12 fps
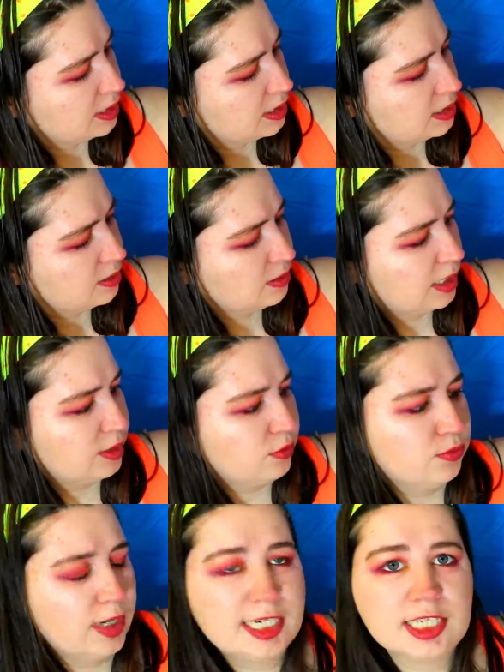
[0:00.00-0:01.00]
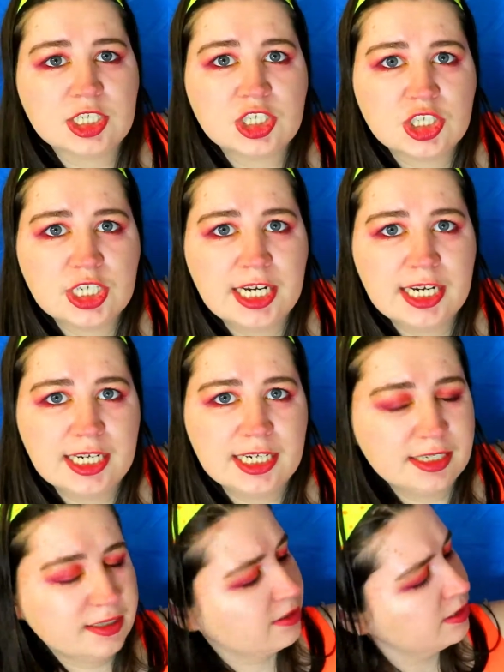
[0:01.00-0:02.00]
this like reddish
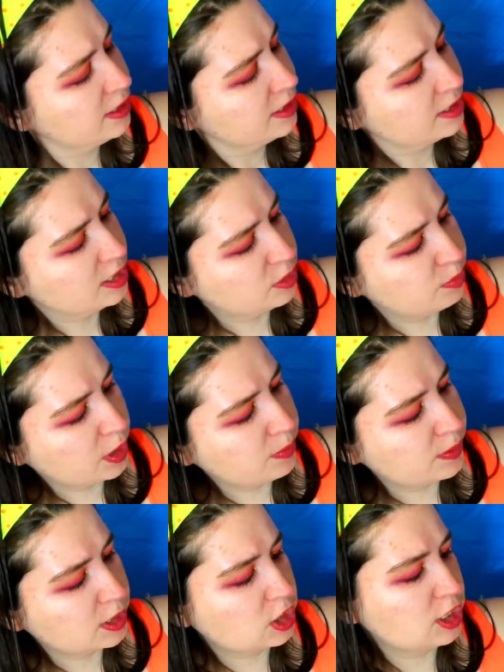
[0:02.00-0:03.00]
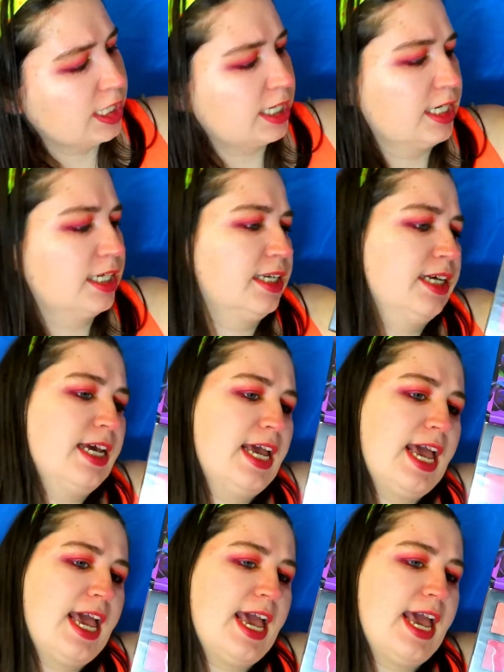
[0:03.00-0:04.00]
shade, this purple shade,
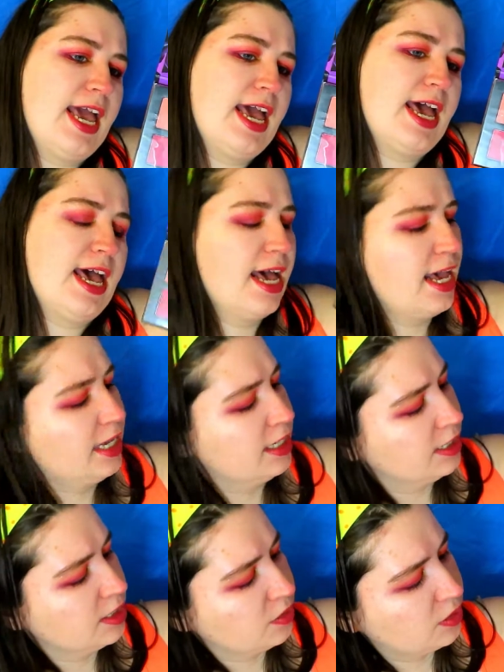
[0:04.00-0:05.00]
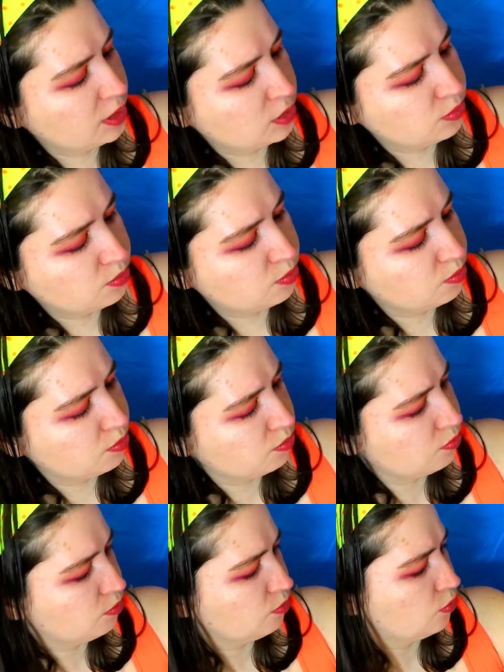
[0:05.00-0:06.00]
and this
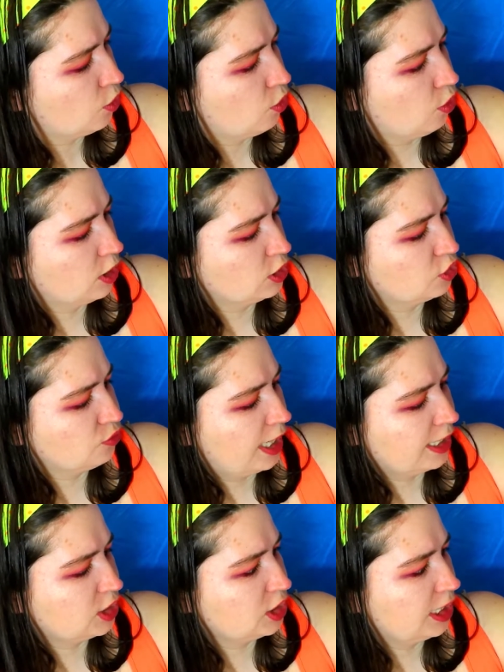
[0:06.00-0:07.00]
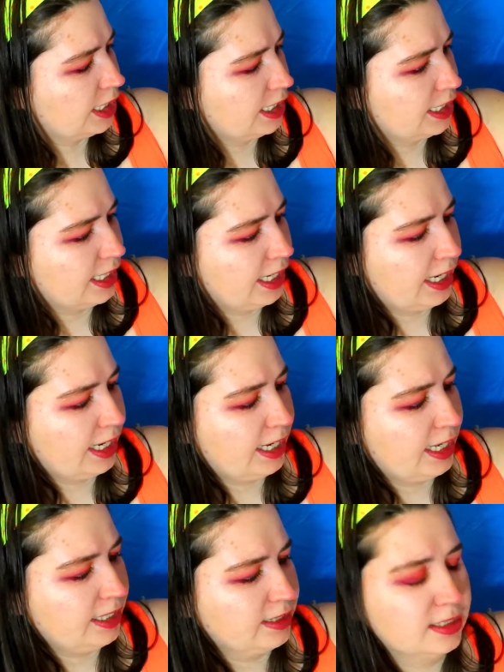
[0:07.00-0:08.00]
orange red shade,
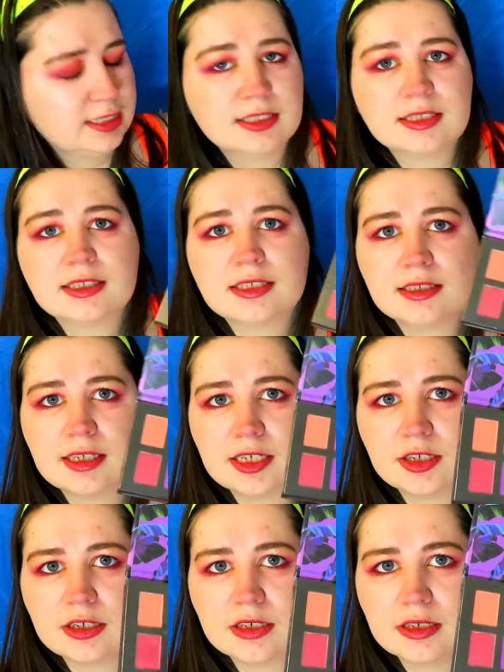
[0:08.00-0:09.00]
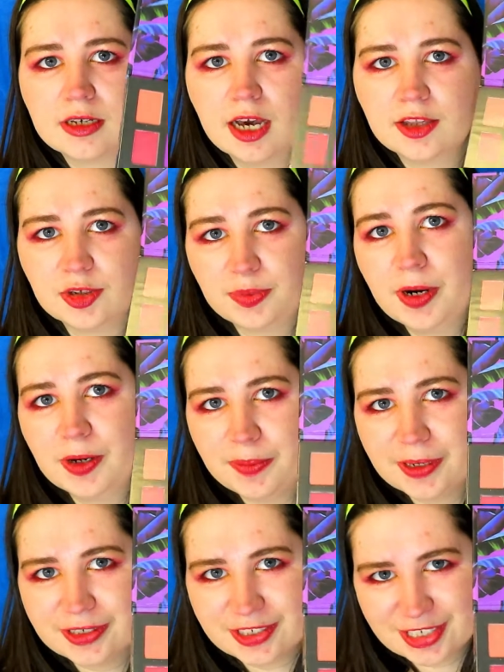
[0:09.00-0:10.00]
and this like other
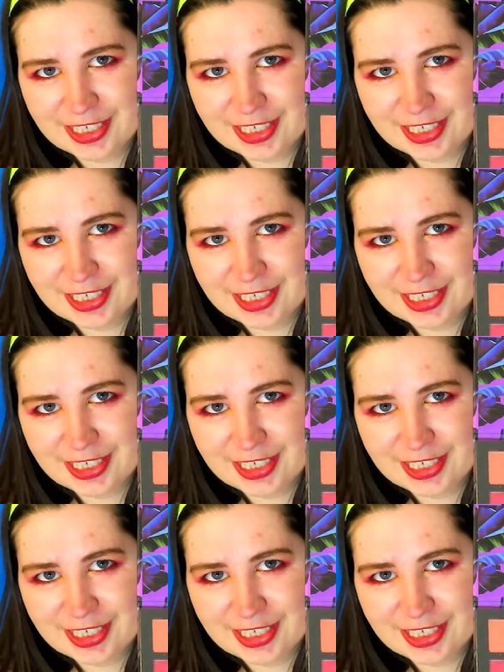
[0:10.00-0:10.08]
purple